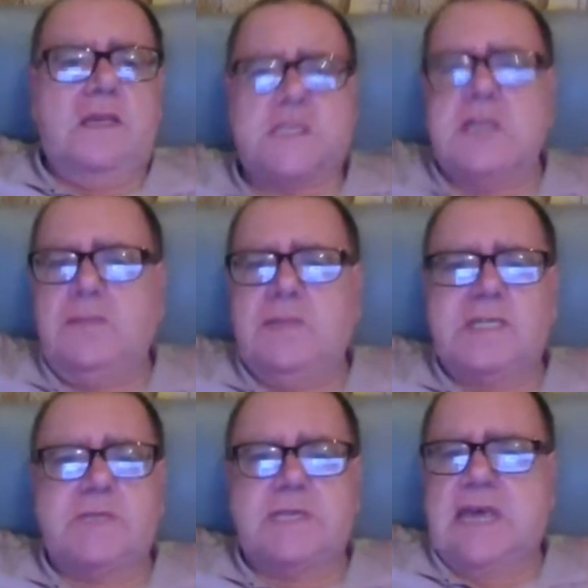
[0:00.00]
Still miss
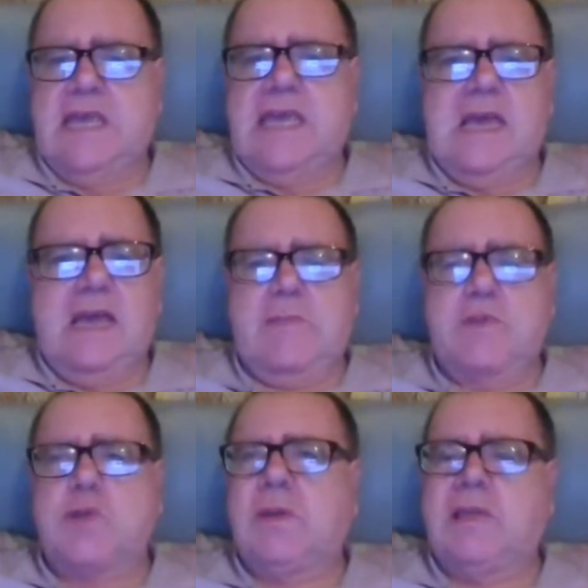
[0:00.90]
him today. Yeah,
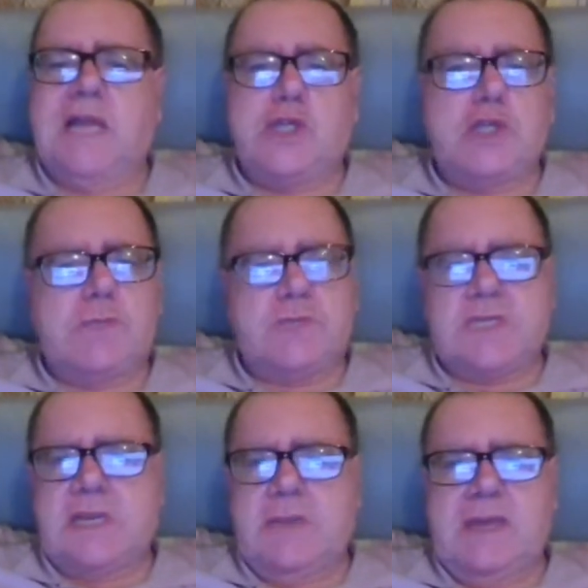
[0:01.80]
absolute legend of
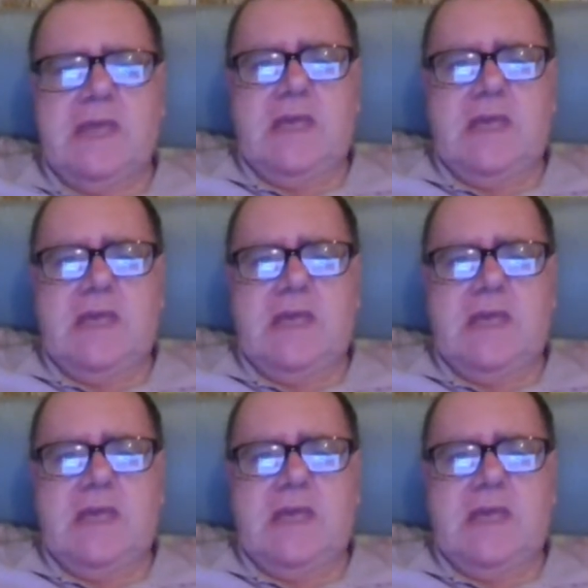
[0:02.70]
cinema.